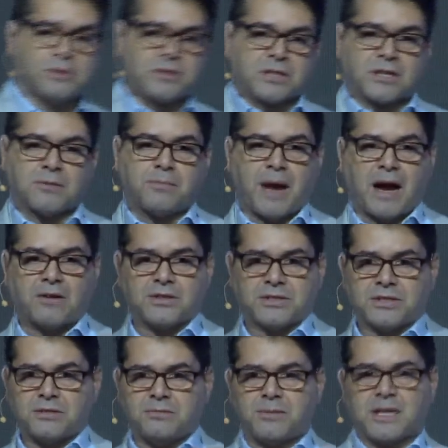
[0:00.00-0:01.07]
the
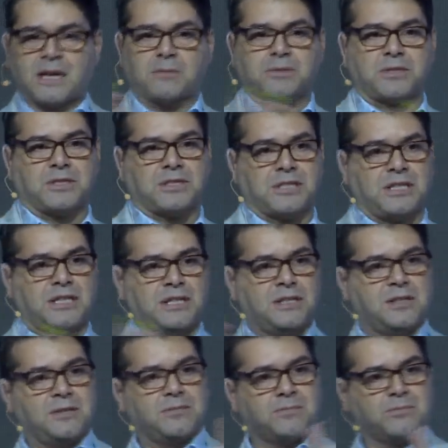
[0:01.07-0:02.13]
comparison, being able to see
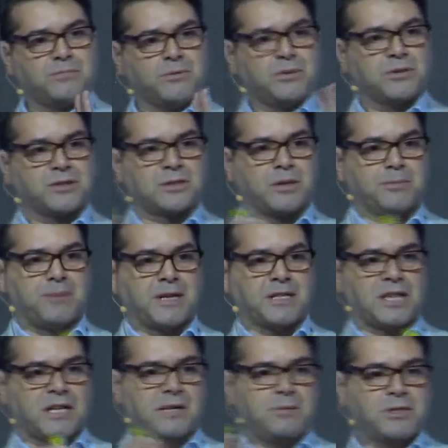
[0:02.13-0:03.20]

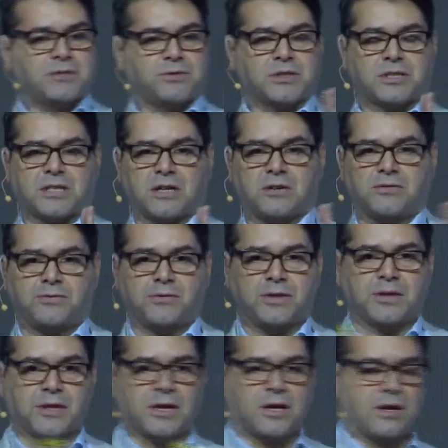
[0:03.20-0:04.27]
an image of yourself
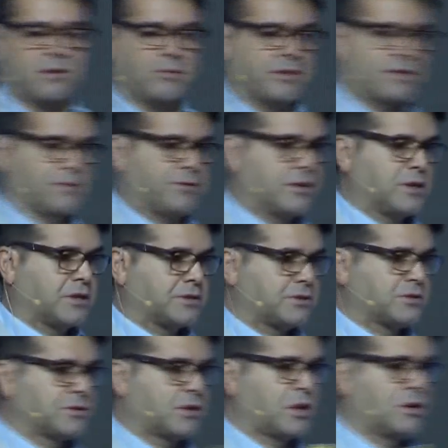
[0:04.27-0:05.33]
with different
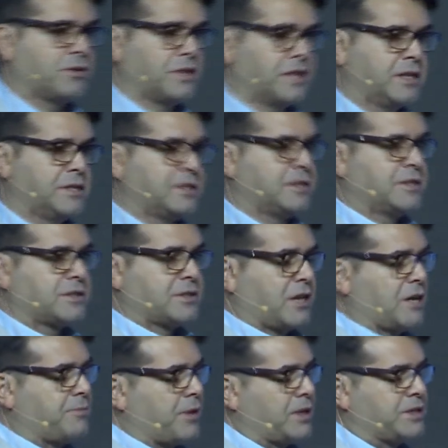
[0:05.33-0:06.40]
articles of clothing in
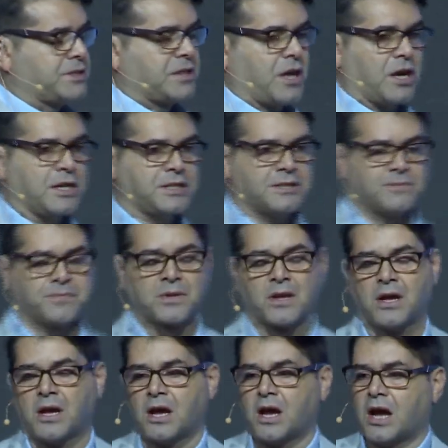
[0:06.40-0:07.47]
side by side.
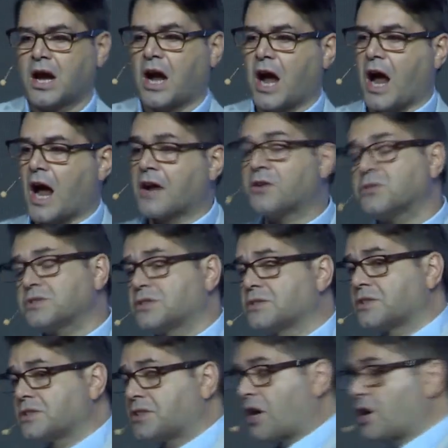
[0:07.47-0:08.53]
And also
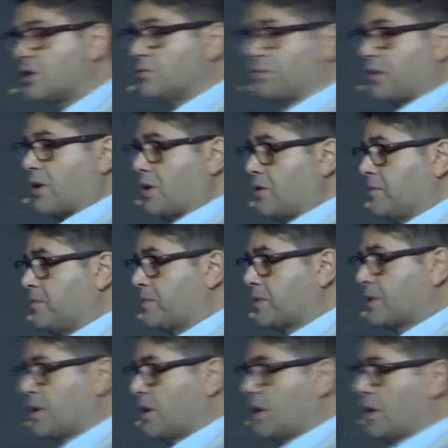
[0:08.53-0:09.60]
the Style Pro,
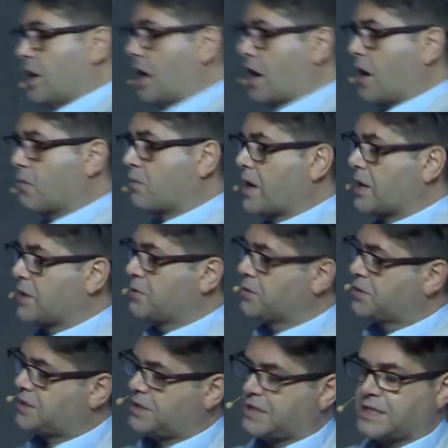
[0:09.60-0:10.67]
where you
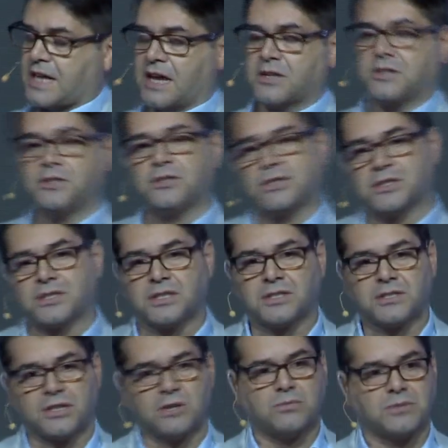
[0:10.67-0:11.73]
sit down and you can
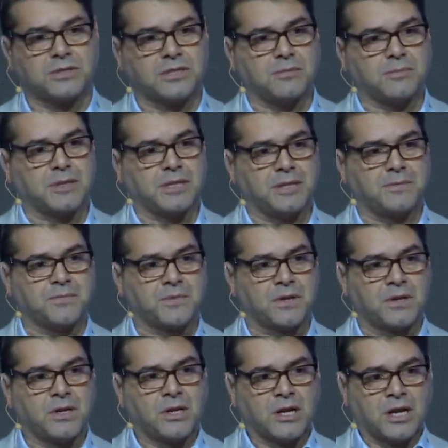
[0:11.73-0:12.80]
consult with somebody.
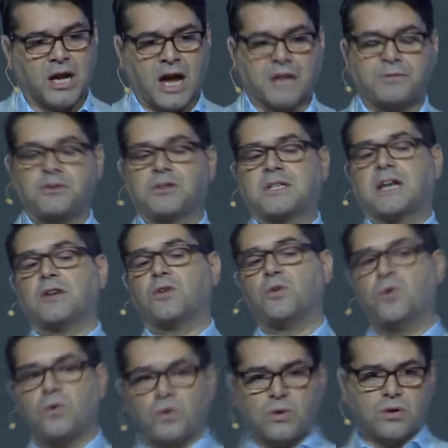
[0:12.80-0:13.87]
And if you take
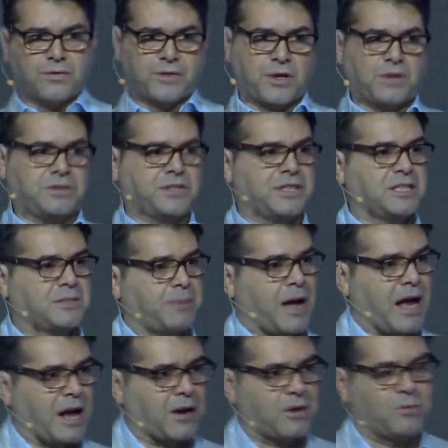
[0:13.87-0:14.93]
all of those things
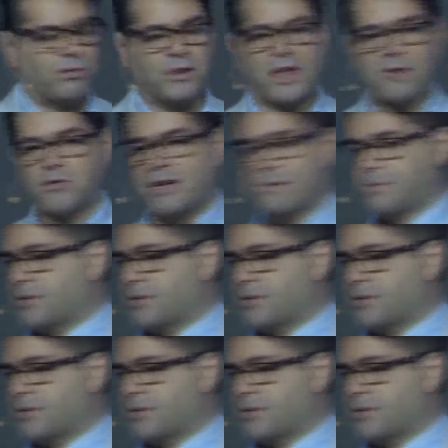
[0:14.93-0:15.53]
back, what that really